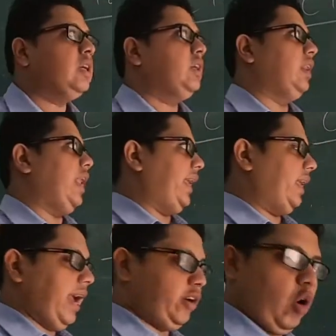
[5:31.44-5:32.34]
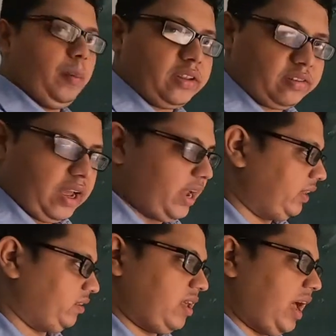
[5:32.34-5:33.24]
like atomic
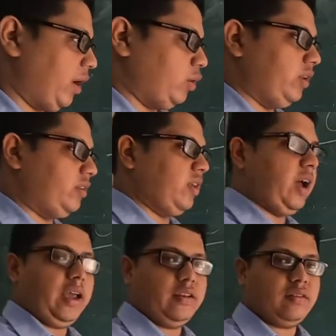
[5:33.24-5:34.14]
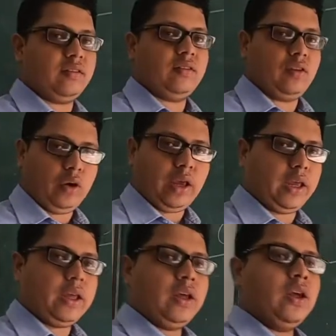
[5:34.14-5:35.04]
size, ionic size,
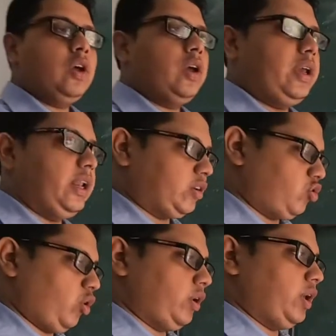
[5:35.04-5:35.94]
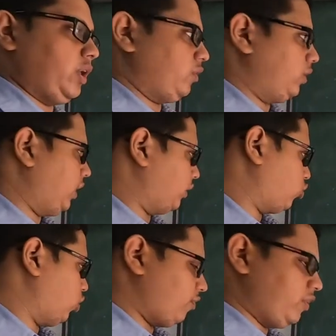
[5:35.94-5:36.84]
okay, electron
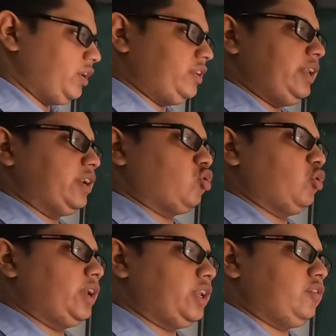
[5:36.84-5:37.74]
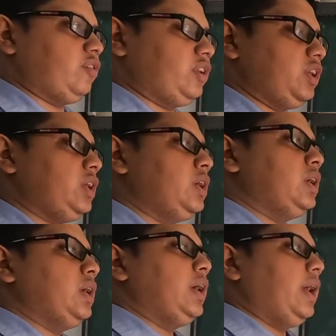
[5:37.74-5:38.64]
affinity, electron negativity,
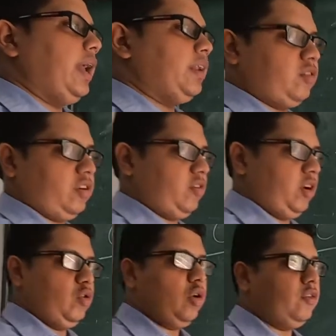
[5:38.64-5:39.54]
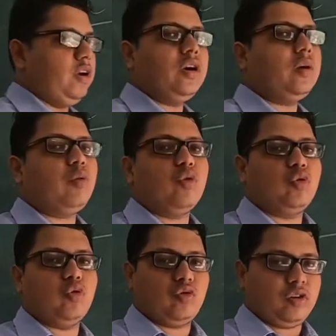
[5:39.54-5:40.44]
etc. You have learned about
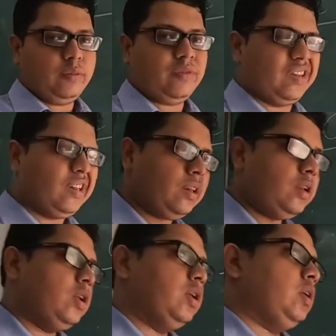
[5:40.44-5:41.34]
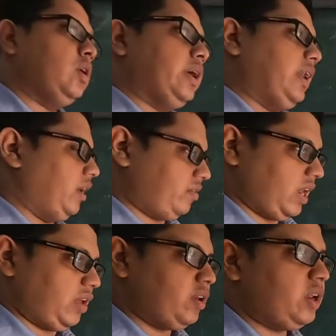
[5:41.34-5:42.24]
those terms in class
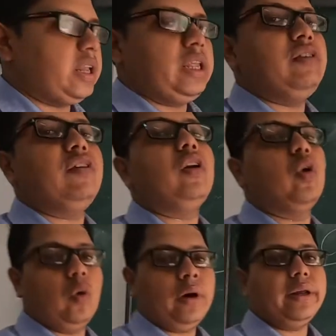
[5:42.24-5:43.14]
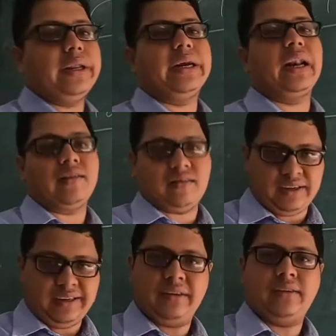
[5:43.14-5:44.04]
11 and even lower in class
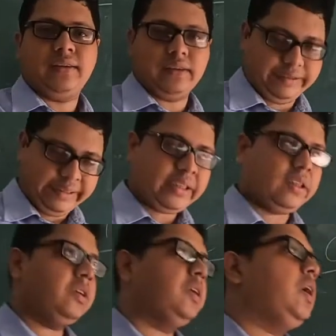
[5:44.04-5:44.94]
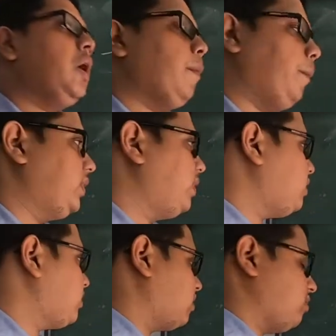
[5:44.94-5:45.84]
10, right? But there are
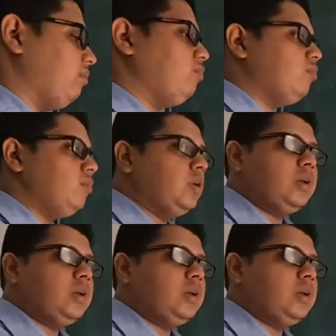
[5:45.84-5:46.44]
some